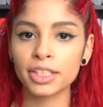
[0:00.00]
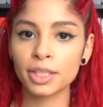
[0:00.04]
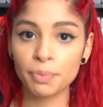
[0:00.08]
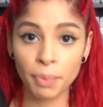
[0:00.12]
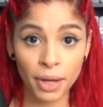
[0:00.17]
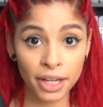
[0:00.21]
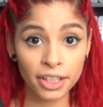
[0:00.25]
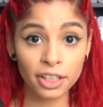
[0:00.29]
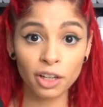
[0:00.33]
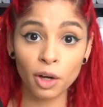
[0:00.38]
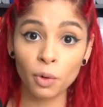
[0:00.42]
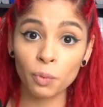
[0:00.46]

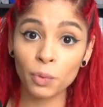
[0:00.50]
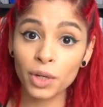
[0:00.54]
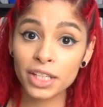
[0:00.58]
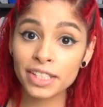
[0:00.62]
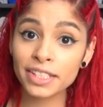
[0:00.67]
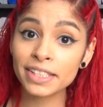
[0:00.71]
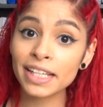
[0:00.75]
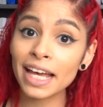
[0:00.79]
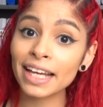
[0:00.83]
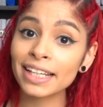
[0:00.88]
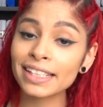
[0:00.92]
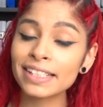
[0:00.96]
Depending on what
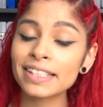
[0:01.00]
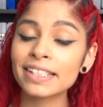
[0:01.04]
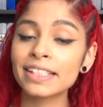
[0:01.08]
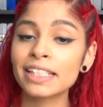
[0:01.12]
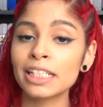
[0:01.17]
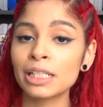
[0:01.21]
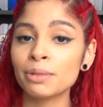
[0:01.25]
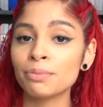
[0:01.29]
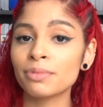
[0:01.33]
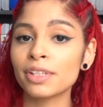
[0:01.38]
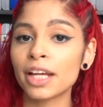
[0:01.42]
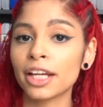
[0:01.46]
size
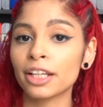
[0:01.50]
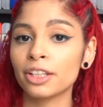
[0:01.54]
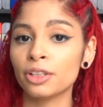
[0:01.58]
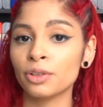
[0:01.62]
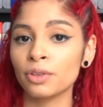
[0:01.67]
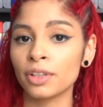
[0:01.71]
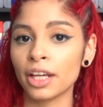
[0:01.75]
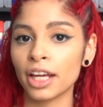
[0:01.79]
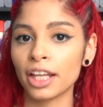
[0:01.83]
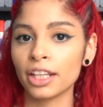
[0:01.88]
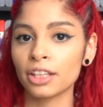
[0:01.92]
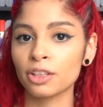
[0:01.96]
Steam Deck you
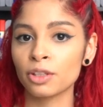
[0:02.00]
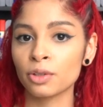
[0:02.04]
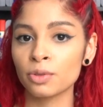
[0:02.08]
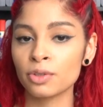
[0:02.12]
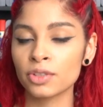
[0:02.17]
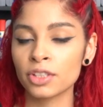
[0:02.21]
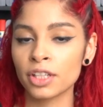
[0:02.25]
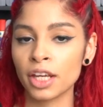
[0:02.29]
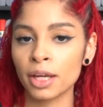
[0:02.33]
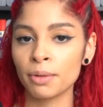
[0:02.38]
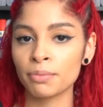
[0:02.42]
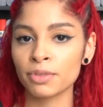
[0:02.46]
get,
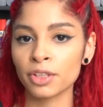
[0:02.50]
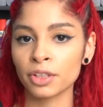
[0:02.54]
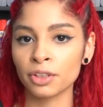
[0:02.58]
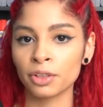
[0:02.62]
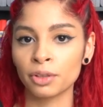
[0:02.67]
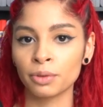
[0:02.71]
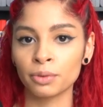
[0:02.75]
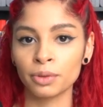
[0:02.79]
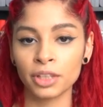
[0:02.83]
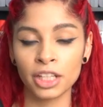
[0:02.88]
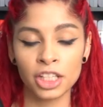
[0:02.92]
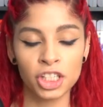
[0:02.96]
those games
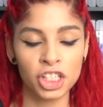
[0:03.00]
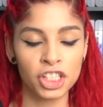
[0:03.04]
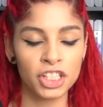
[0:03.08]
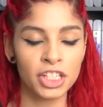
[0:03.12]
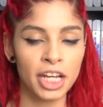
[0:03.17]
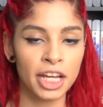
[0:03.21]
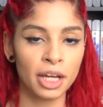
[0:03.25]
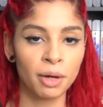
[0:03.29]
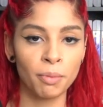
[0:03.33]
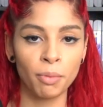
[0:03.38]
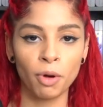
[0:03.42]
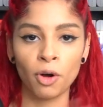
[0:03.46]
alone can just
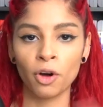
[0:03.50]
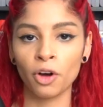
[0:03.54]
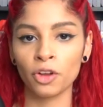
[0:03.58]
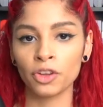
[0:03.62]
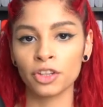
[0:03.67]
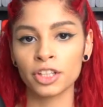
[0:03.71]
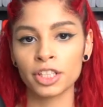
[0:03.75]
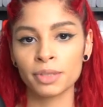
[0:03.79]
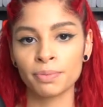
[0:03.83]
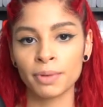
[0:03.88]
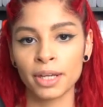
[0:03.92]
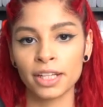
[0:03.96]
take up all
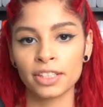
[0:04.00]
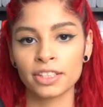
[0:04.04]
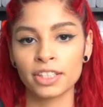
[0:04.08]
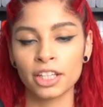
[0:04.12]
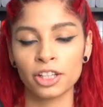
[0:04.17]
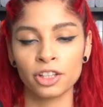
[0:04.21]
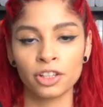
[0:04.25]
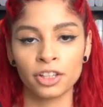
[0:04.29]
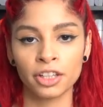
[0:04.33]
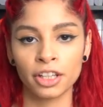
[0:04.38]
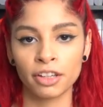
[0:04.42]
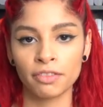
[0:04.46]
the space that
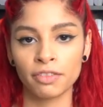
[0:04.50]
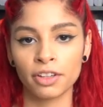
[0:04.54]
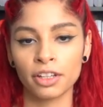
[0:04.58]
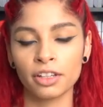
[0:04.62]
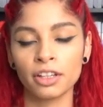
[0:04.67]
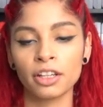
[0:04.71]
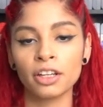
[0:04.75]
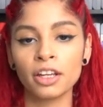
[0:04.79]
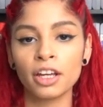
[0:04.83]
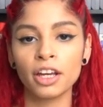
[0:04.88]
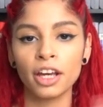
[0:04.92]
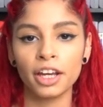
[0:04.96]
you're given
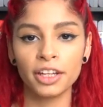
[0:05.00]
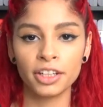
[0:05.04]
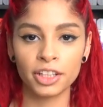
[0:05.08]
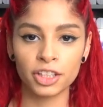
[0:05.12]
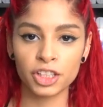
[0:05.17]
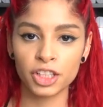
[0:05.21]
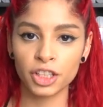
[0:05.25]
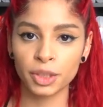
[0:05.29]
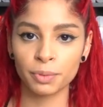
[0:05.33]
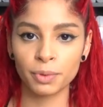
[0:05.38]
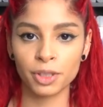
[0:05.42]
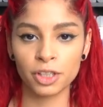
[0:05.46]

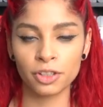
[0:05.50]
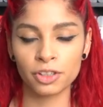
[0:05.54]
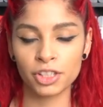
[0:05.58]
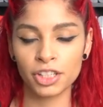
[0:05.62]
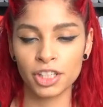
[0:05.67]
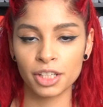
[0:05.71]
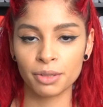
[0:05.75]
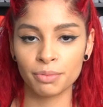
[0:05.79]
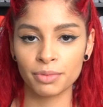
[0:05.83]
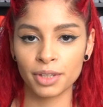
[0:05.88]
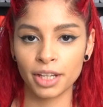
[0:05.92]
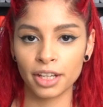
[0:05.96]
initially with your
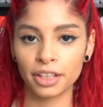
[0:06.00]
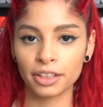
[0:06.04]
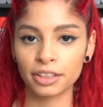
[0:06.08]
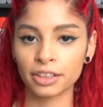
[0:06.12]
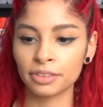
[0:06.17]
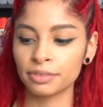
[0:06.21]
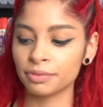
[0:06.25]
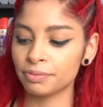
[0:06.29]
Steam Deck.